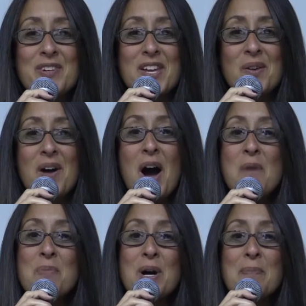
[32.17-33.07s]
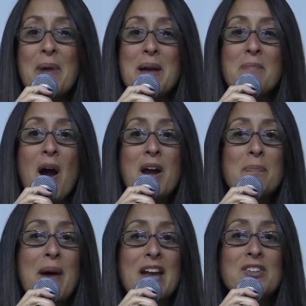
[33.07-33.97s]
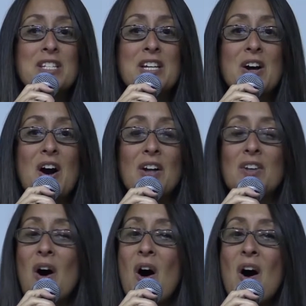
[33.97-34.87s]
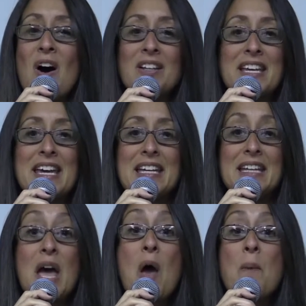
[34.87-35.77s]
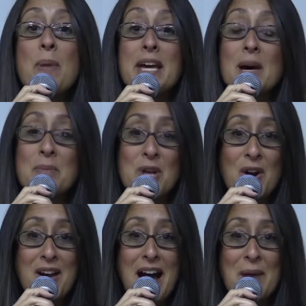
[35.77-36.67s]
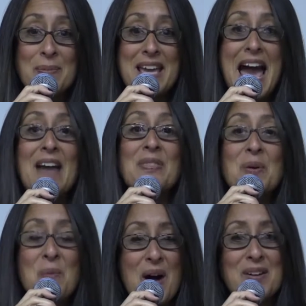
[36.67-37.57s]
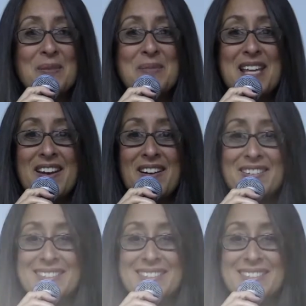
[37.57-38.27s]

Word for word: for you a book by Mark Batterson called All In Pick up your copy at the Welcome Center.